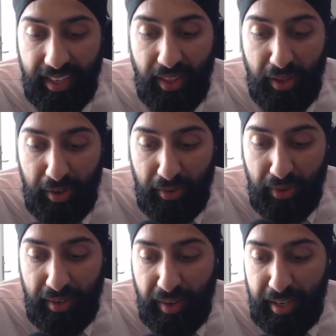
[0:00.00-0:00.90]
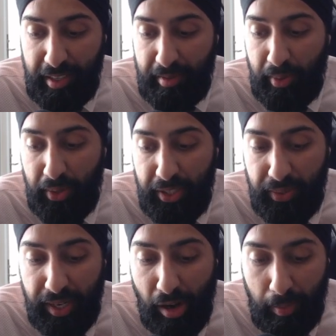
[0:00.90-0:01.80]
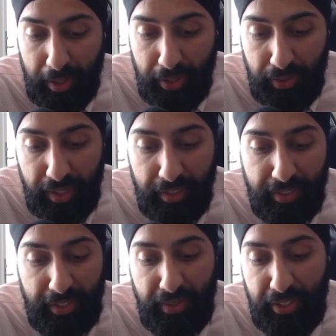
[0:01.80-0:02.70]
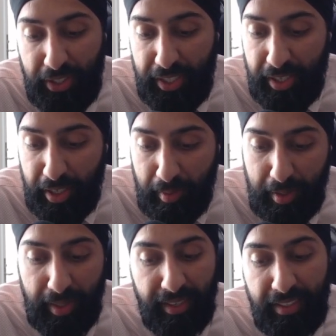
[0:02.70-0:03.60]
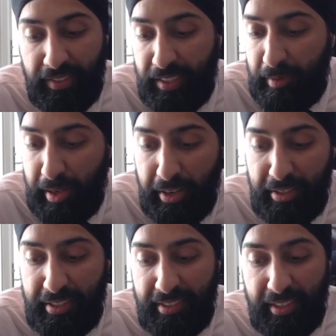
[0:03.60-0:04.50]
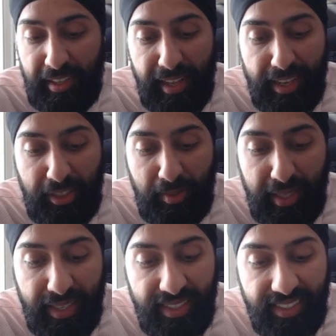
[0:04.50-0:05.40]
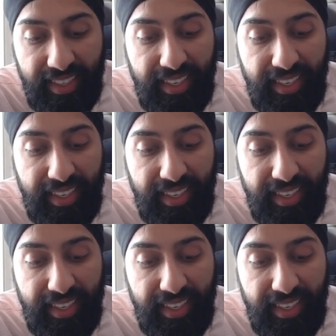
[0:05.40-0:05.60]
Therefore, I find it is important to create opportunities for students to share their perspectives, experiences in the classroom, because